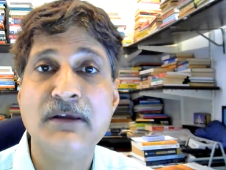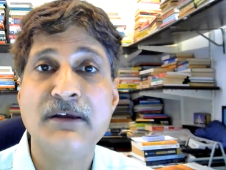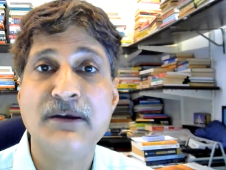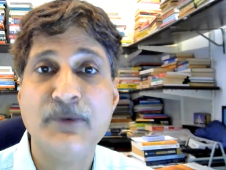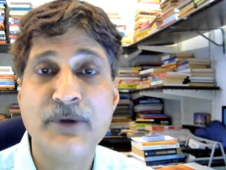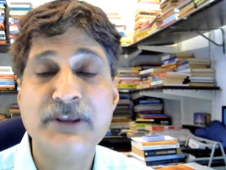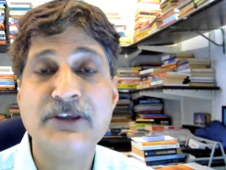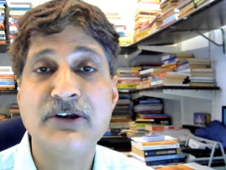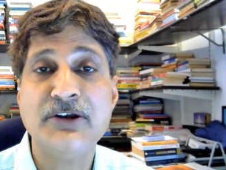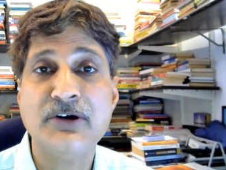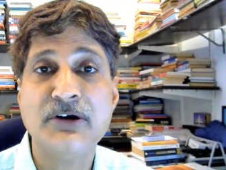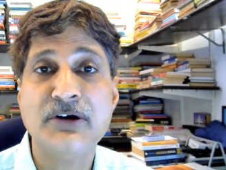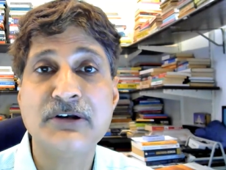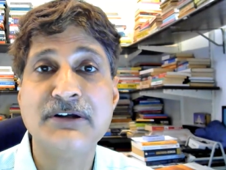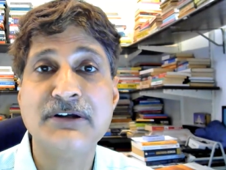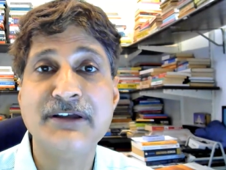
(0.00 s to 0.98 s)
with your
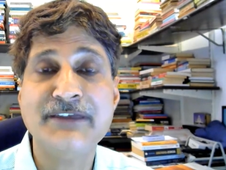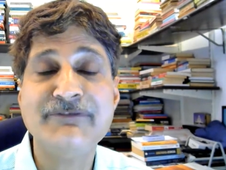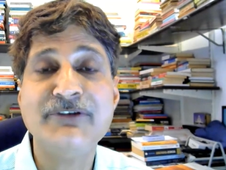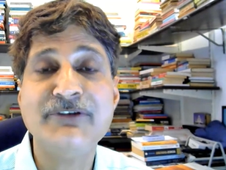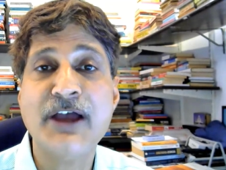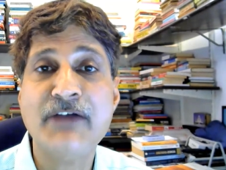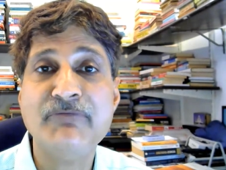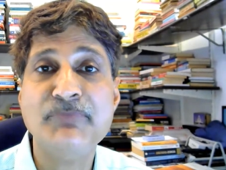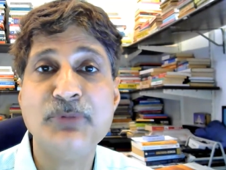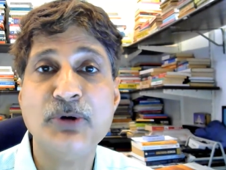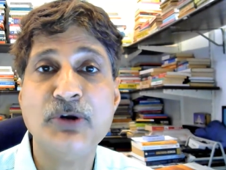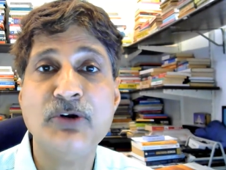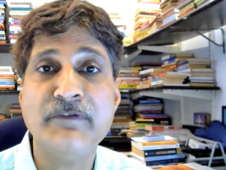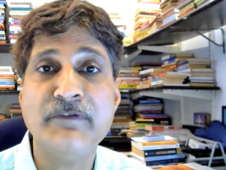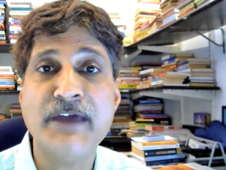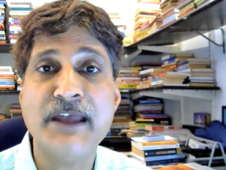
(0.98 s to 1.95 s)
doctor if you have poor
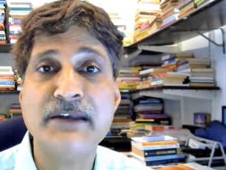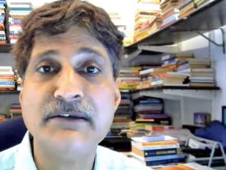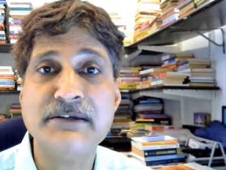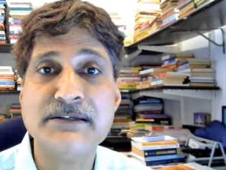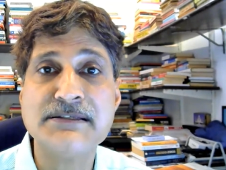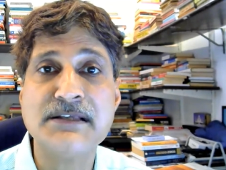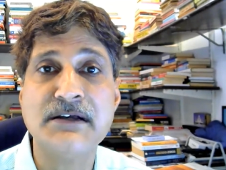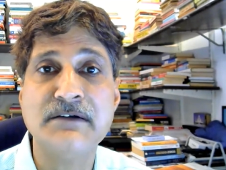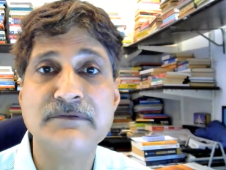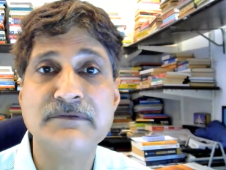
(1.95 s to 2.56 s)
ovarian reserve.